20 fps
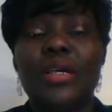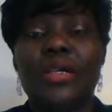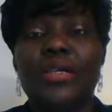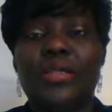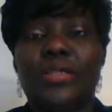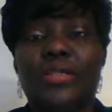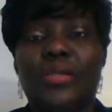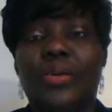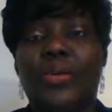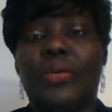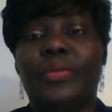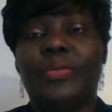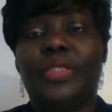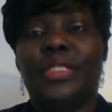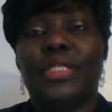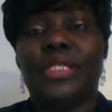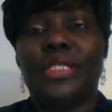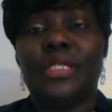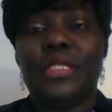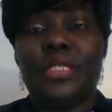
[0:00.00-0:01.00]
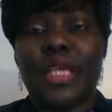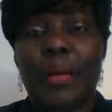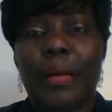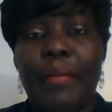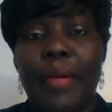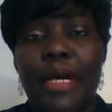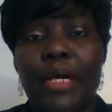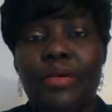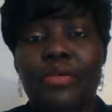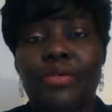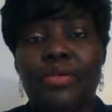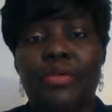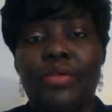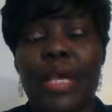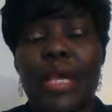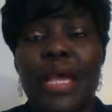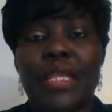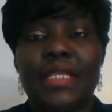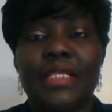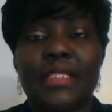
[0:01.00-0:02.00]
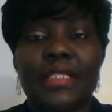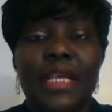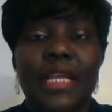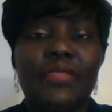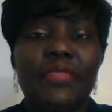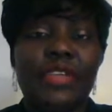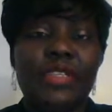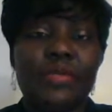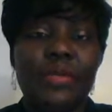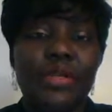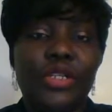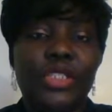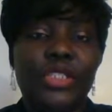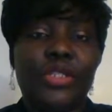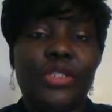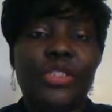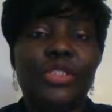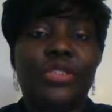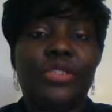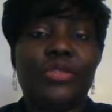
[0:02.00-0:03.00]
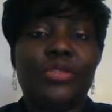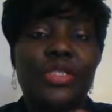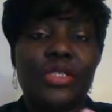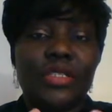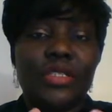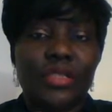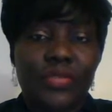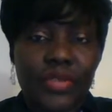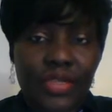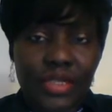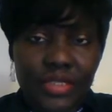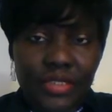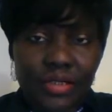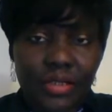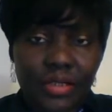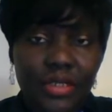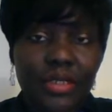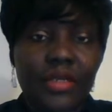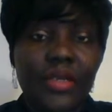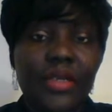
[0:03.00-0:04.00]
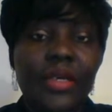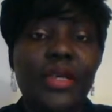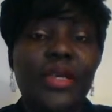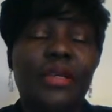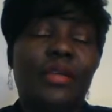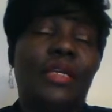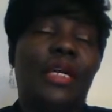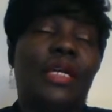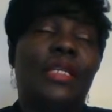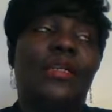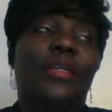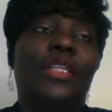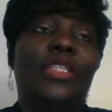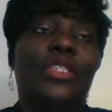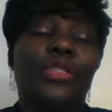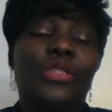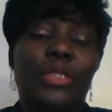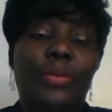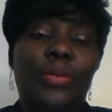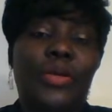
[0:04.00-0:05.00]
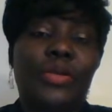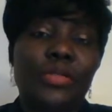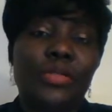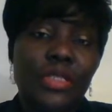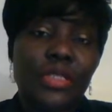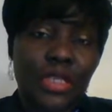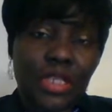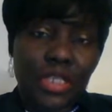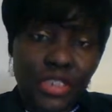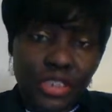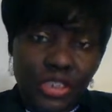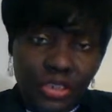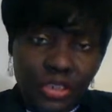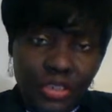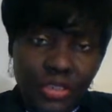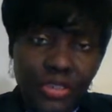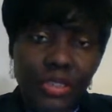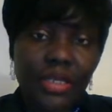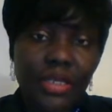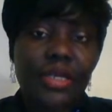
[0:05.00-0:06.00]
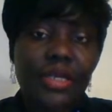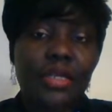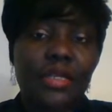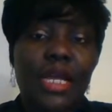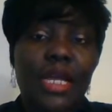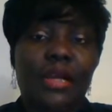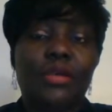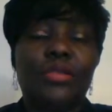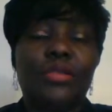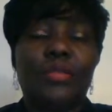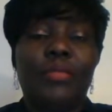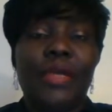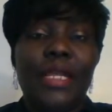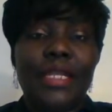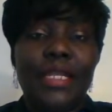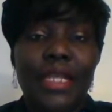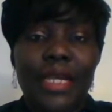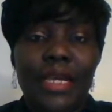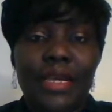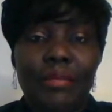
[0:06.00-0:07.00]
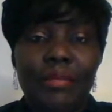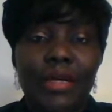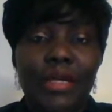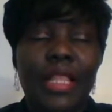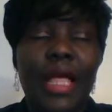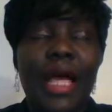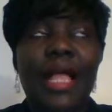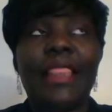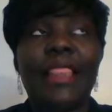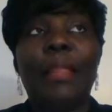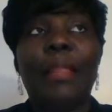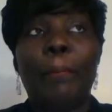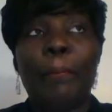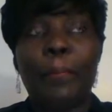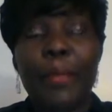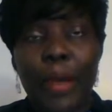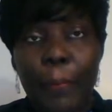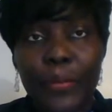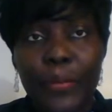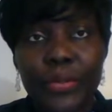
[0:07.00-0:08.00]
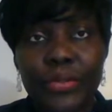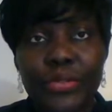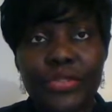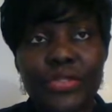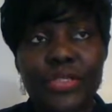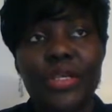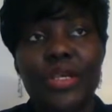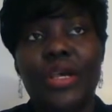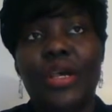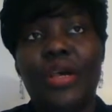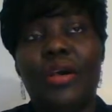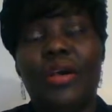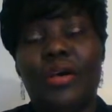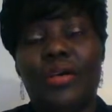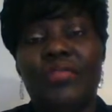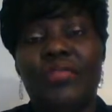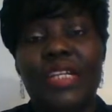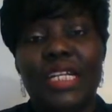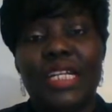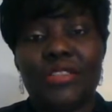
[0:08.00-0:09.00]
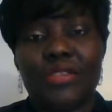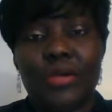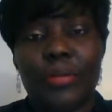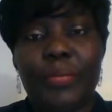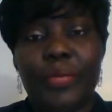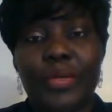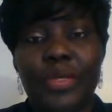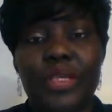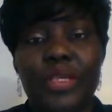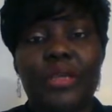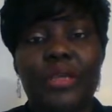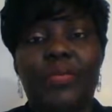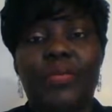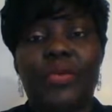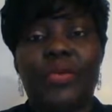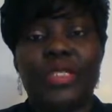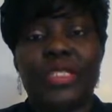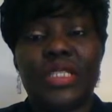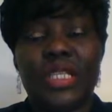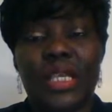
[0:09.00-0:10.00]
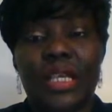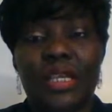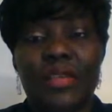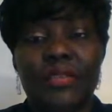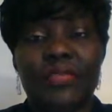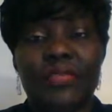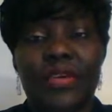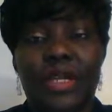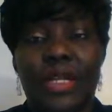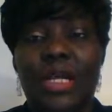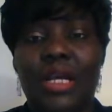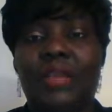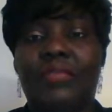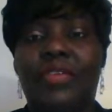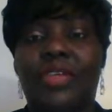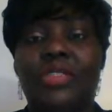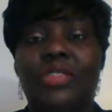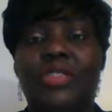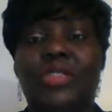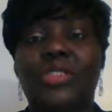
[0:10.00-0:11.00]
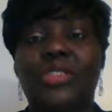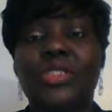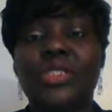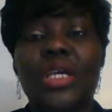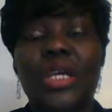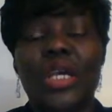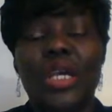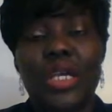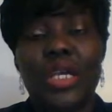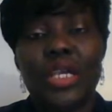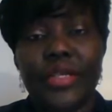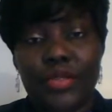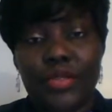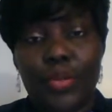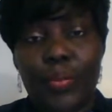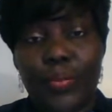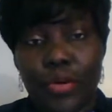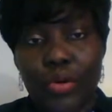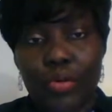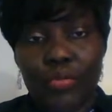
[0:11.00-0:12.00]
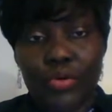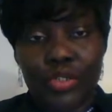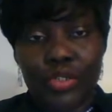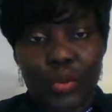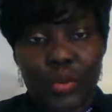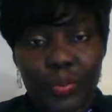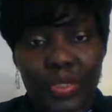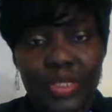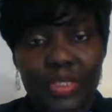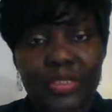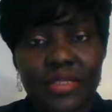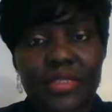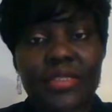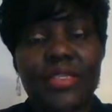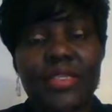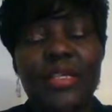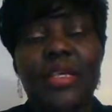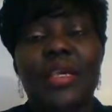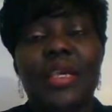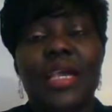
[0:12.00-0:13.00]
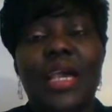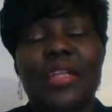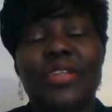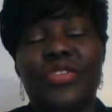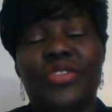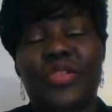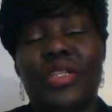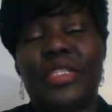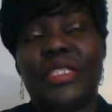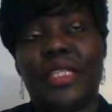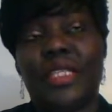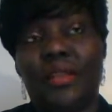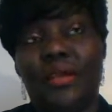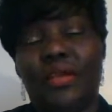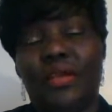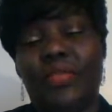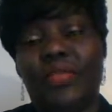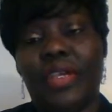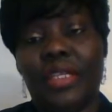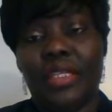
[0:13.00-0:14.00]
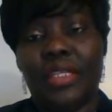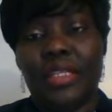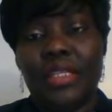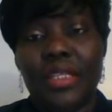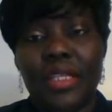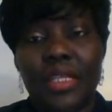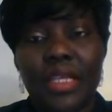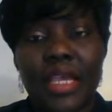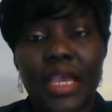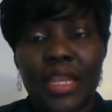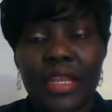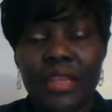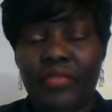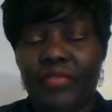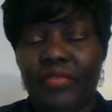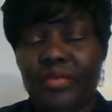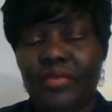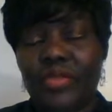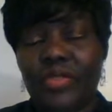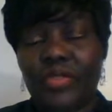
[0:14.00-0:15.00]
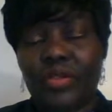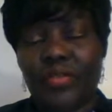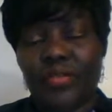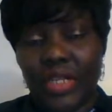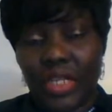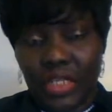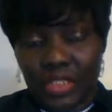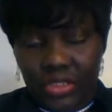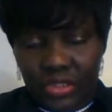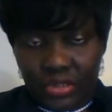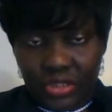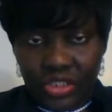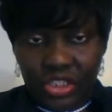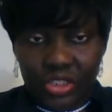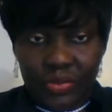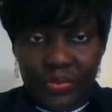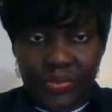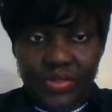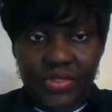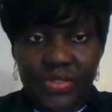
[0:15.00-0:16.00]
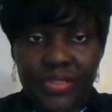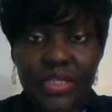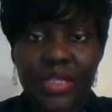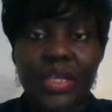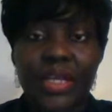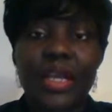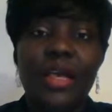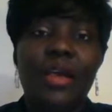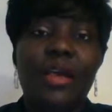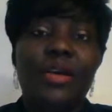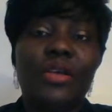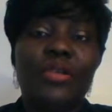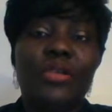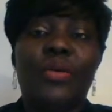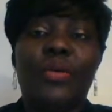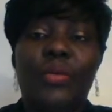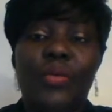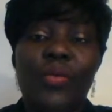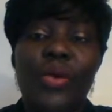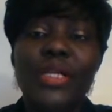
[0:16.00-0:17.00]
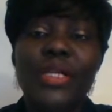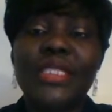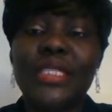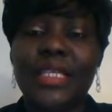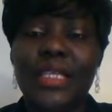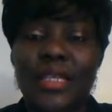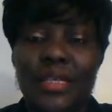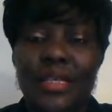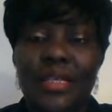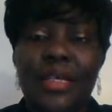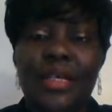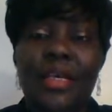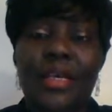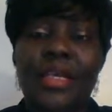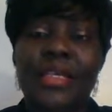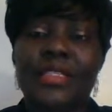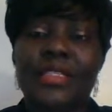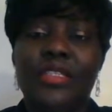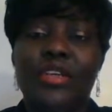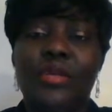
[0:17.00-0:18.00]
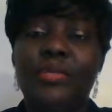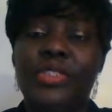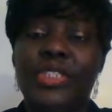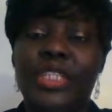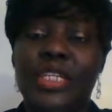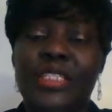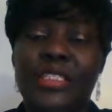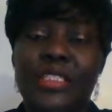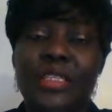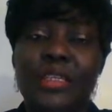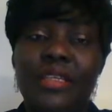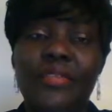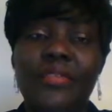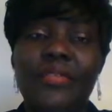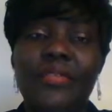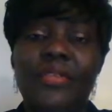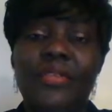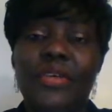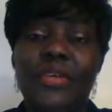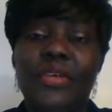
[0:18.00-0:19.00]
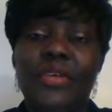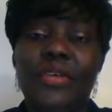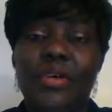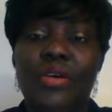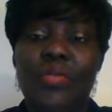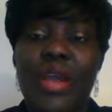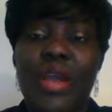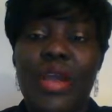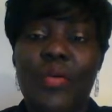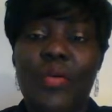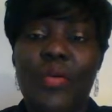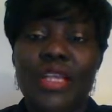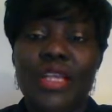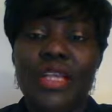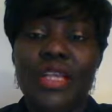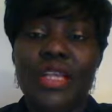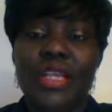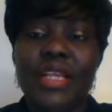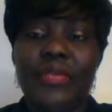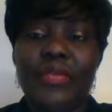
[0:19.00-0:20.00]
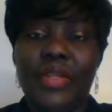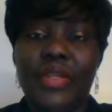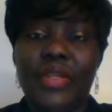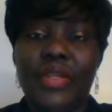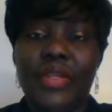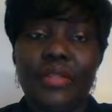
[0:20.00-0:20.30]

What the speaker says: So it is about an insightful exploration into series of case study regarding relationship reconciliation, dichotomy and dilemma. And the purpose of that topic, once again for clarification, is to promote peace and strengthen love in any forms of relationships. So what is the objective while we're exploring